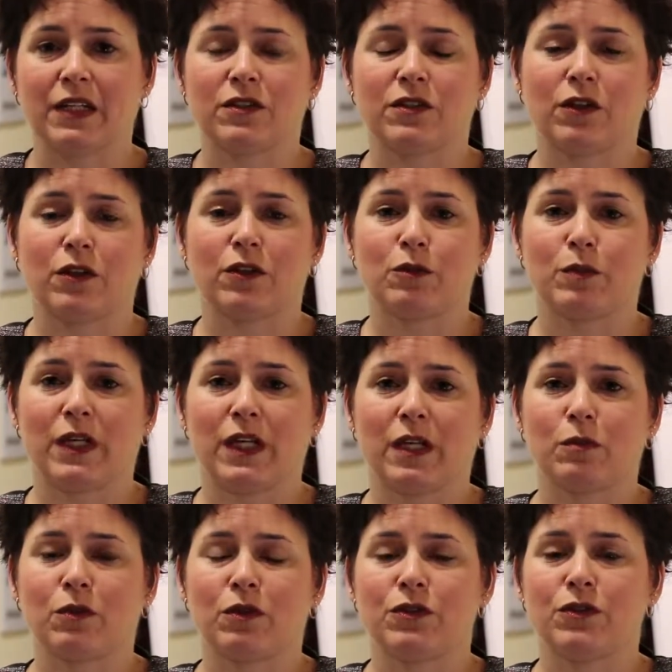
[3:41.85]
And so to be
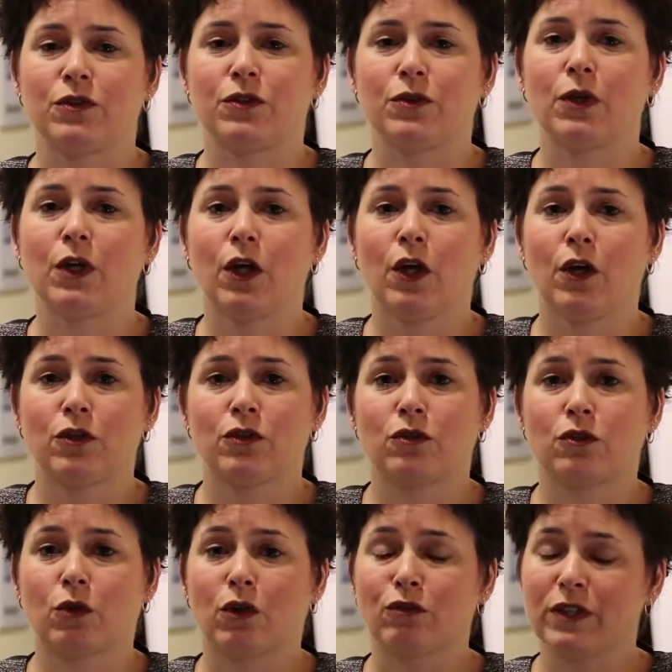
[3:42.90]
able to
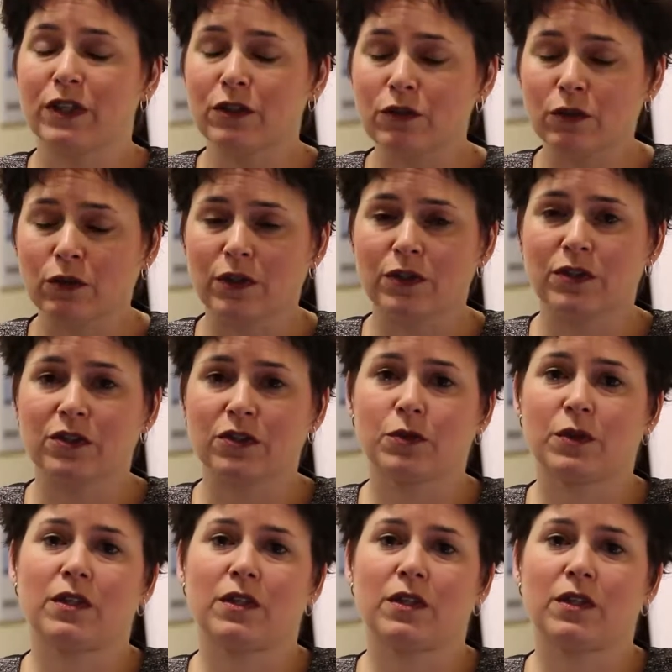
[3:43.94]
store resources